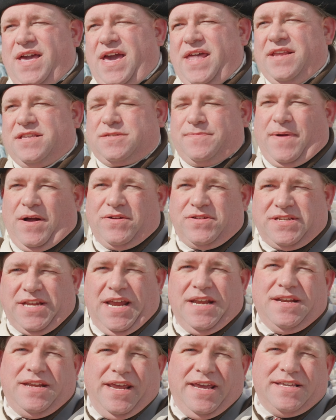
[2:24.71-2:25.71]
And it's about
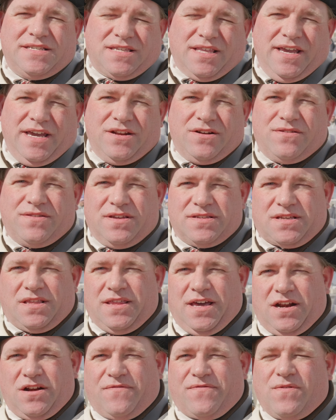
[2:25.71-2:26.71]
10 days later, there's a
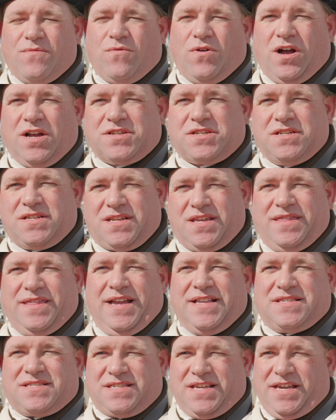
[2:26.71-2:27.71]
letter from Washington
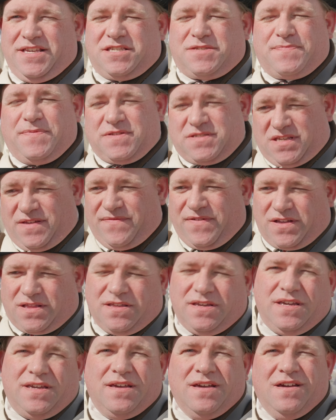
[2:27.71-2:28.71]
that says
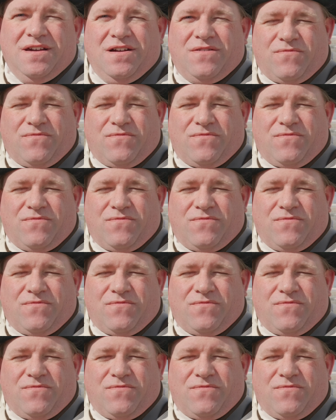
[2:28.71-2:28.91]
specifically,